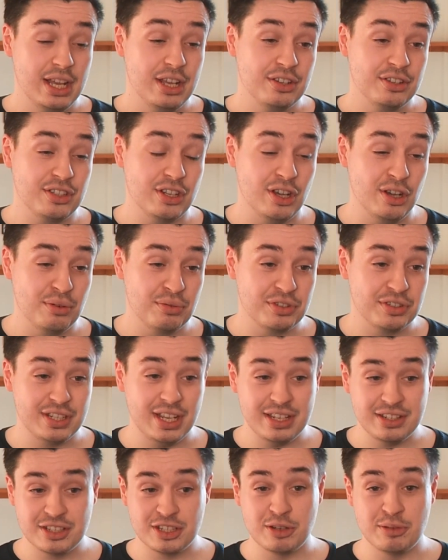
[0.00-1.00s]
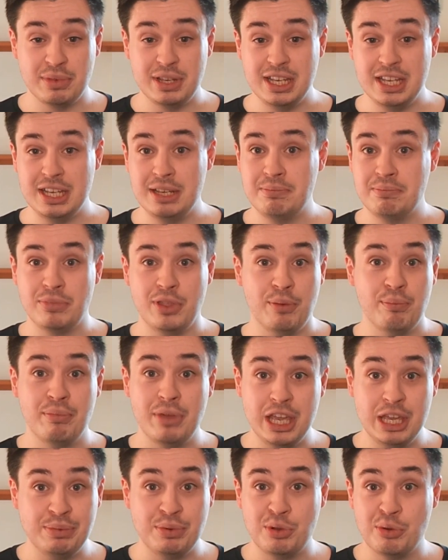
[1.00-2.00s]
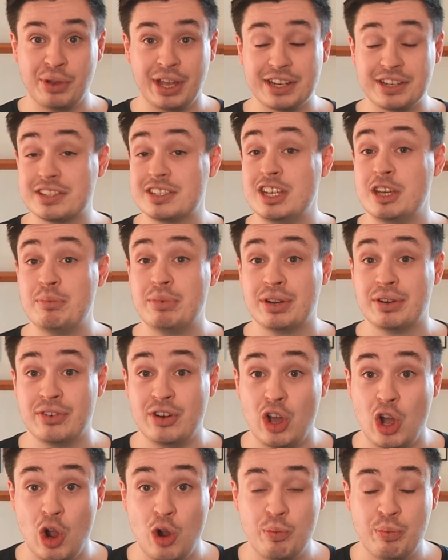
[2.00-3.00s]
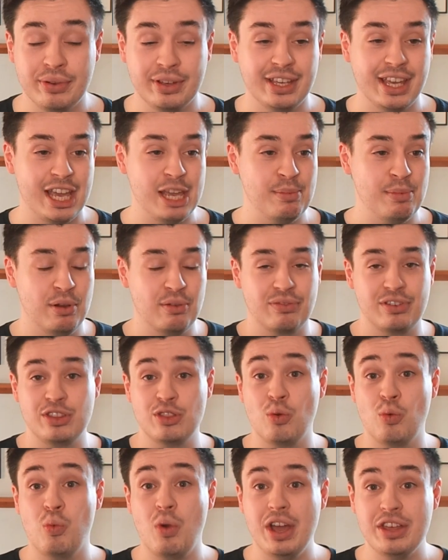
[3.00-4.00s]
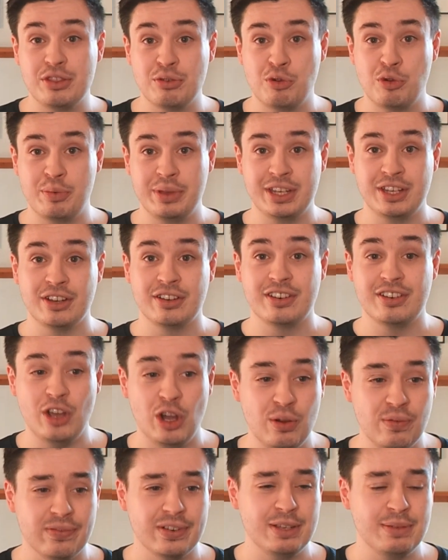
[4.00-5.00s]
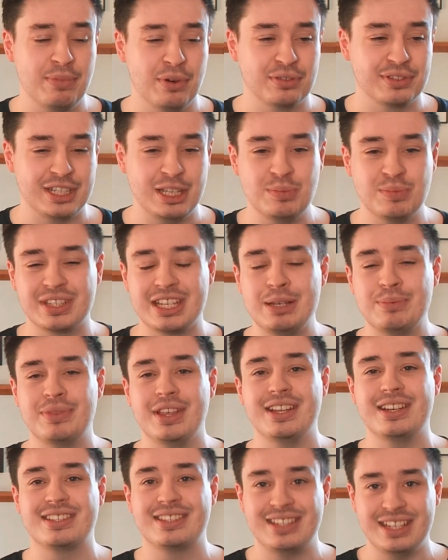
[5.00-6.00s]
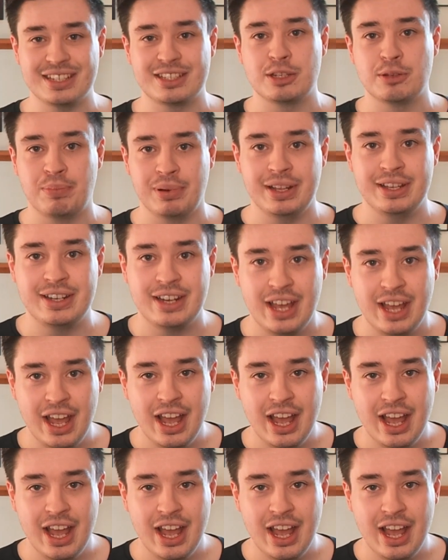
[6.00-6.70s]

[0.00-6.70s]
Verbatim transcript: So says to me that maybe we'll get to see a bit of an open game. Hopefully the weather will be good and hopefully both teams keep their discipline